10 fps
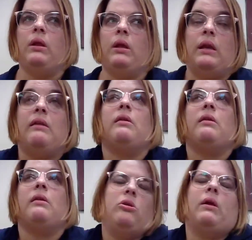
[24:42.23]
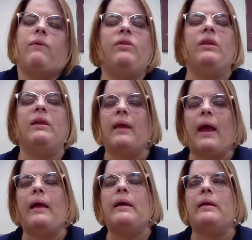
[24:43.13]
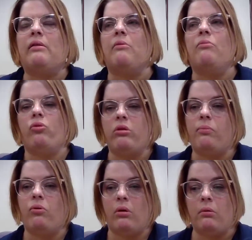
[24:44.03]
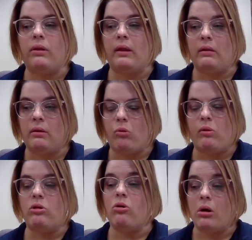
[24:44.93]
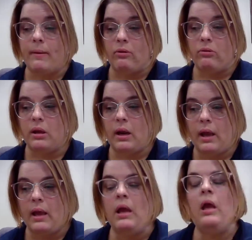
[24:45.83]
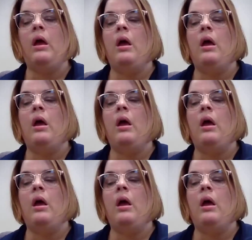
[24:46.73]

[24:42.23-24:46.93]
It is intuitive. I think that is the most important thing when we talk about today.